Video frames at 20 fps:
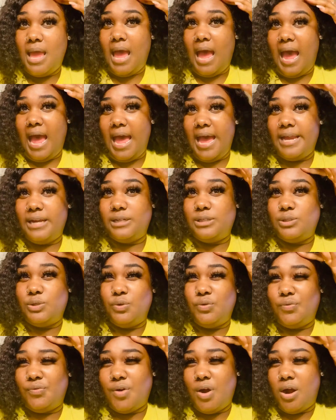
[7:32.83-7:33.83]
I had it
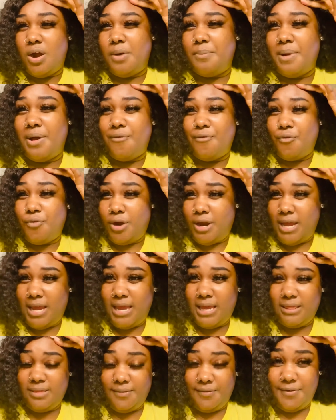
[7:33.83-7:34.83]
too far on my
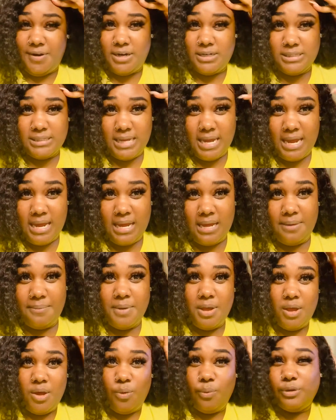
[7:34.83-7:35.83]
forehead the first time,
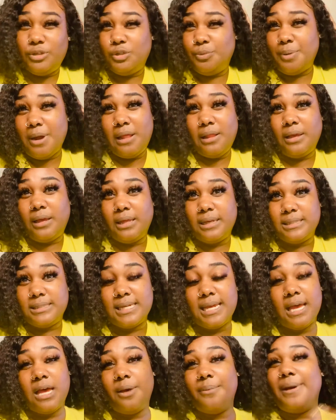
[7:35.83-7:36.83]
which you probably couldn't
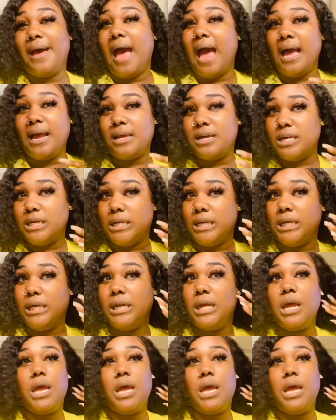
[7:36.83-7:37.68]
tell, but I could.